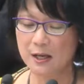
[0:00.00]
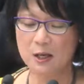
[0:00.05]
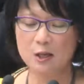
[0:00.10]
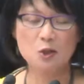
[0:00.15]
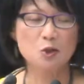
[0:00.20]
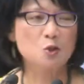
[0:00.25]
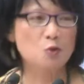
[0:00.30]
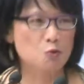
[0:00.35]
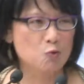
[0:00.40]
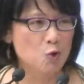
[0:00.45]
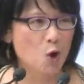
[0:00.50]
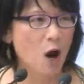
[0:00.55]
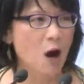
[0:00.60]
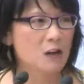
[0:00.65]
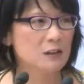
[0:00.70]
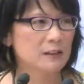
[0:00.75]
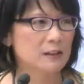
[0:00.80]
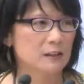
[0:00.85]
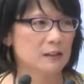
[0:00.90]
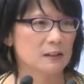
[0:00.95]

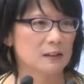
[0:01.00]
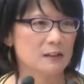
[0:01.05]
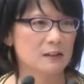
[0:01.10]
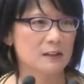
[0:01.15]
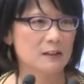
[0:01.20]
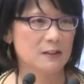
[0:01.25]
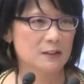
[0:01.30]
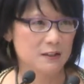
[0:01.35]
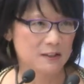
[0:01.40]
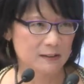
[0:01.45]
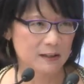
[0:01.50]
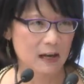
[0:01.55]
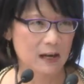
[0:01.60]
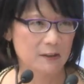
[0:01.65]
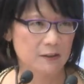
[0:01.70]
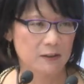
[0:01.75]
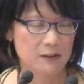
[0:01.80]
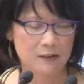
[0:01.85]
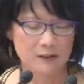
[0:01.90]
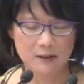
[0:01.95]
stronger
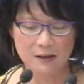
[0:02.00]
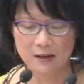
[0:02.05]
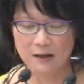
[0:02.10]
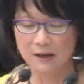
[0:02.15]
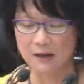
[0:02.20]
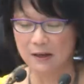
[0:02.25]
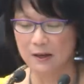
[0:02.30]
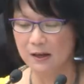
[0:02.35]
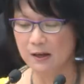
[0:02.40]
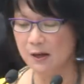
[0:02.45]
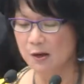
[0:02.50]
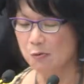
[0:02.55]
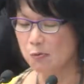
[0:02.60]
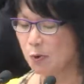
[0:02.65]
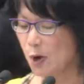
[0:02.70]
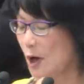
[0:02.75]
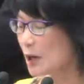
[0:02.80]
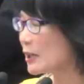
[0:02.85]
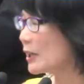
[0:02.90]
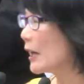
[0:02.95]
together,
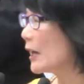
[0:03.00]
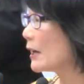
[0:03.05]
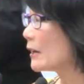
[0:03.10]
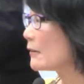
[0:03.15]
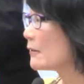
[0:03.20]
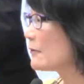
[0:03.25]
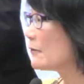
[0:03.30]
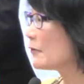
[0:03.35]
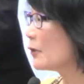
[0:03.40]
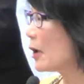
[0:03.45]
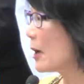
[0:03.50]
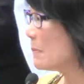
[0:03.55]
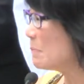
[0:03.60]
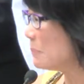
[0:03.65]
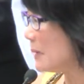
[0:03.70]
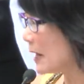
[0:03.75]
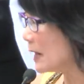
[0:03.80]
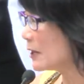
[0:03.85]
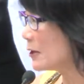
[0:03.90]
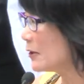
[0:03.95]
working for a
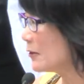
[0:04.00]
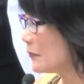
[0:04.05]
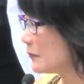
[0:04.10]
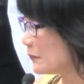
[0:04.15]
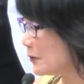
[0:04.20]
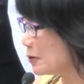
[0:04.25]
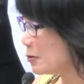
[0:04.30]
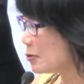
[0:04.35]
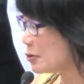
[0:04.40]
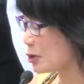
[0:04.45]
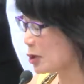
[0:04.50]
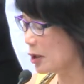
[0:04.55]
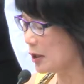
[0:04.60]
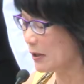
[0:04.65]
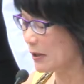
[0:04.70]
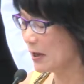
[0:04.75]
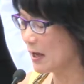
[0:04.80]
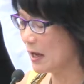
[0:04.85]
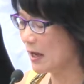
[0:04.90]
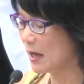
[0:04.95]
better future,